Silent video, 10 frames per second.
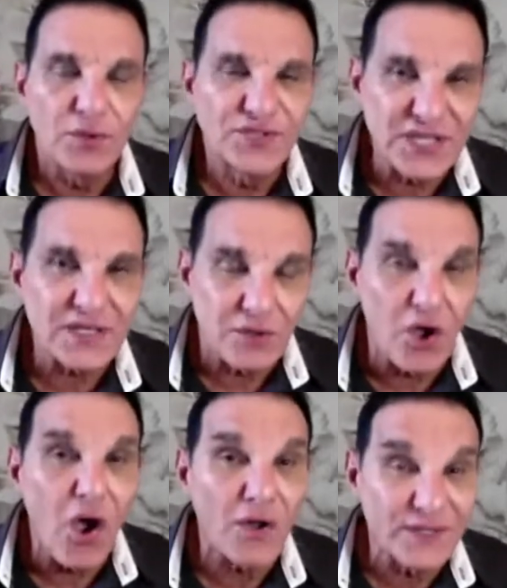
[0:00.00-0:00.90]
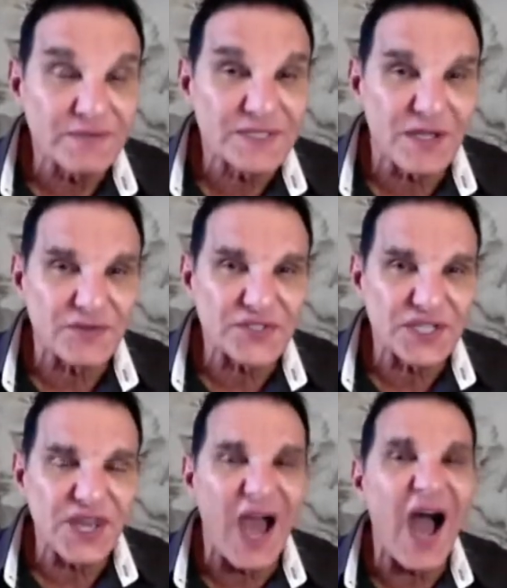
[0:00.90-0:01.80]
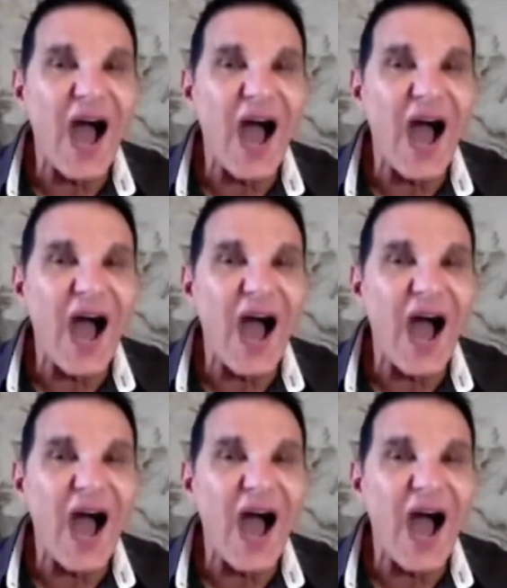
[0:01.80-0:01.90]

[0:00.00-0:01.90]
Well, God Himself said,